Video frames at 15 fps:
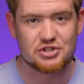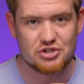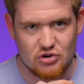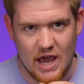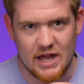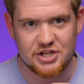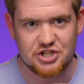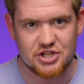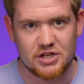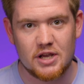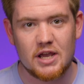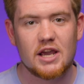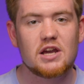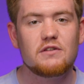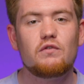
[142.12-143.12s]
strategy
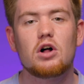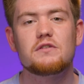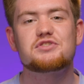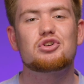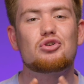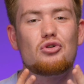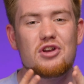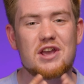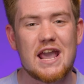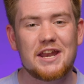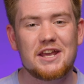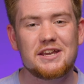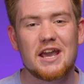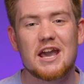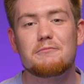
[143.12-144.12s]
involves
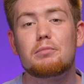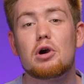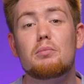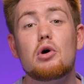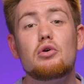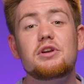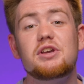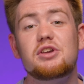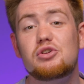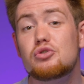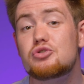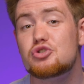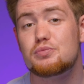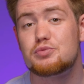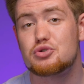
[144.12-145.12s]
creating and promoting
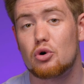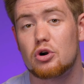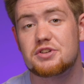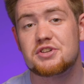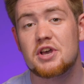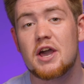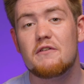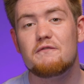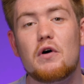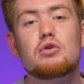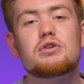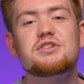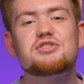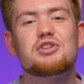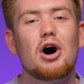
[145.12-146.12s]
YouTube shorts
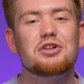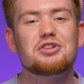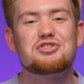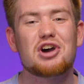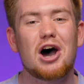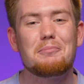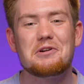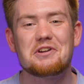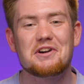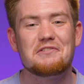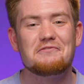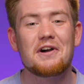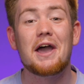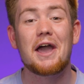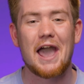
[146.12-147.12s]
focused on the topic
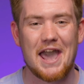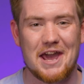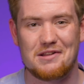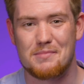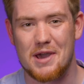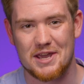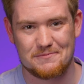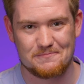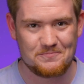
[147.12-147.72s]
of anime.